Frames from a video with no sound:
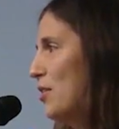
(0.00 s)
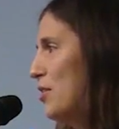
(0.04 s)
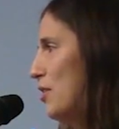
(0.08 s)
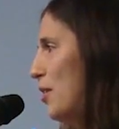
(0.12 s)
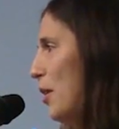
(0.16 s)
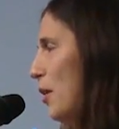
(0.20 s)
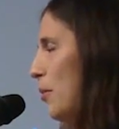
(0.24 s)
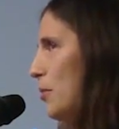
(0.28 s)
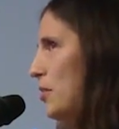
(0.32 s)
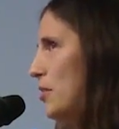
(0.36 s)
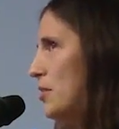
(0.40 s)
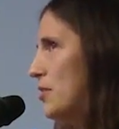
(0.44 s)

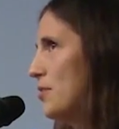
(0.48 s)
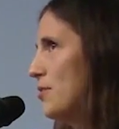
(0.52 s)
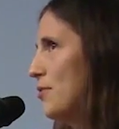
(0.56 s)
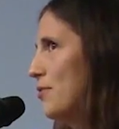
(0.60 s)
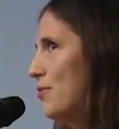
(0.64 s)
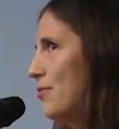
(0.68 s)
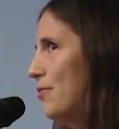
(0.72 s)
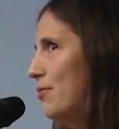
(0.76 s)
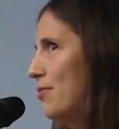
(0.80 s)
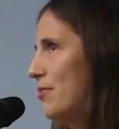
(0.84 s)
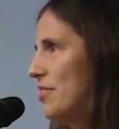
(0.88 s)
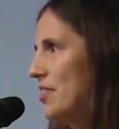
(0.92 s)
I was
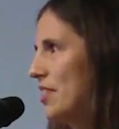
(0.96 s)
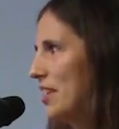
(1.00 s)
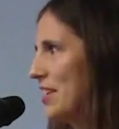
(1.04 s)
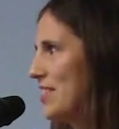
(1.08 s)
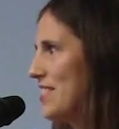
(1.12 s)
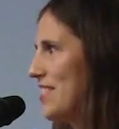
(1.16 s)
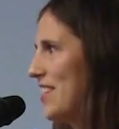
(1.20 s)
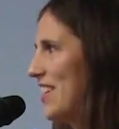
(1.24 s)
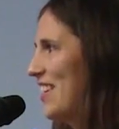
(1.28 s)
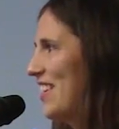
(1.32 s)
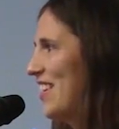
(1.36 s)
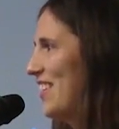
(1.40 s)

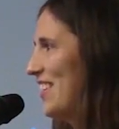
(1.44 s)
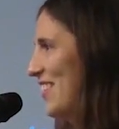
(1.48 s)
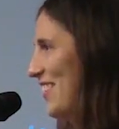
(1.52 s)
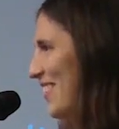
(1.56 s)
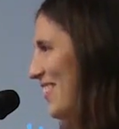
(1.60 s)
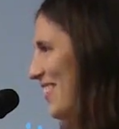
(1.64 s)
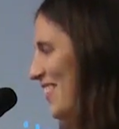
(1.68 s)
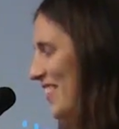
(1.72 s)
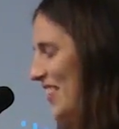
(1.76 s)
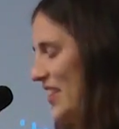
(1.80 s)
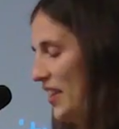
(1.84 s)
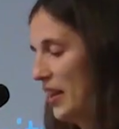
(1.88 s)
16.
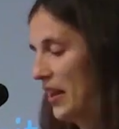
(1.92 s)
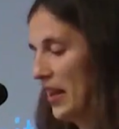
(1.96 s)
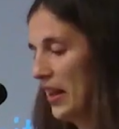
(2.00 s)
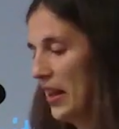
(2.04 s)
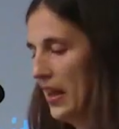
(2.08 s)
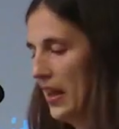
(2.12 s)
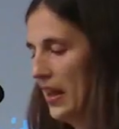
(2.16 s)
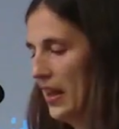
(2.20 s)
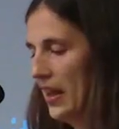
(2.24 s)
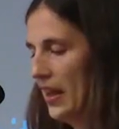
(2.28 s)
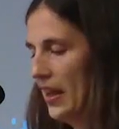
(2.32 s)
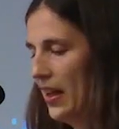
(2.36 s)

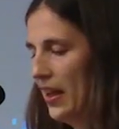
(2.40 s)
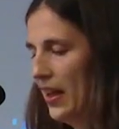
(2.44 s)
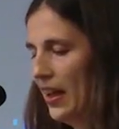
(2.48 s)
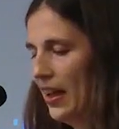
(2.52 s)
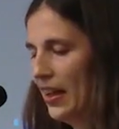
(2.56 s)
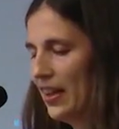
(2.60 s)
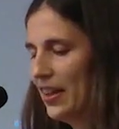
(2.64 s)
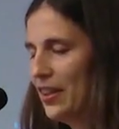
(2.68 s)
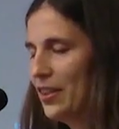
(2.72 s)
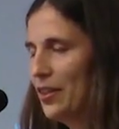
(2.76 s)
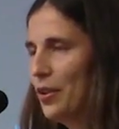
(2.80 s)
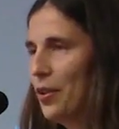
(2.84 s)

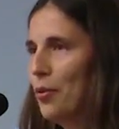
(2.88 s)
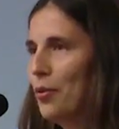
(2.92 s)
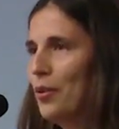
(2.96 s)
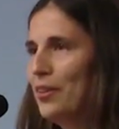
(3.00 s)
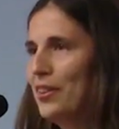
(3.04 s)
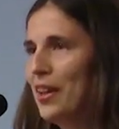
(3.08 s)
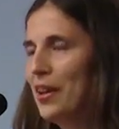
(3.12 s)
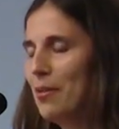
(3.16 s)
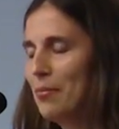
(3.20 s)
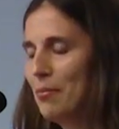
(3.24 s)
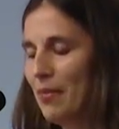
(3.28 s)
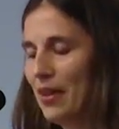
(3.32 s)
I didn't know
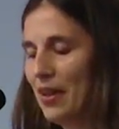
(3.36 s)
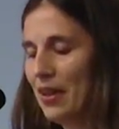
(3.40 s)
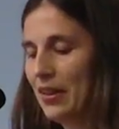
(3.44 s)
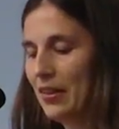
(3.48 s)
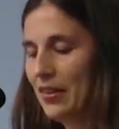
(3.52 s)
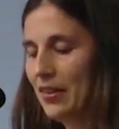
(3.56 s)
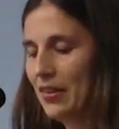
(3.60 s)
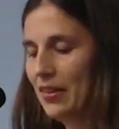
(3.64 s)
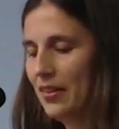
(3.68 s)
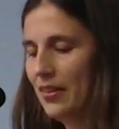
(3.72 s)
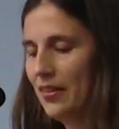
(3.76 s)
what that meant.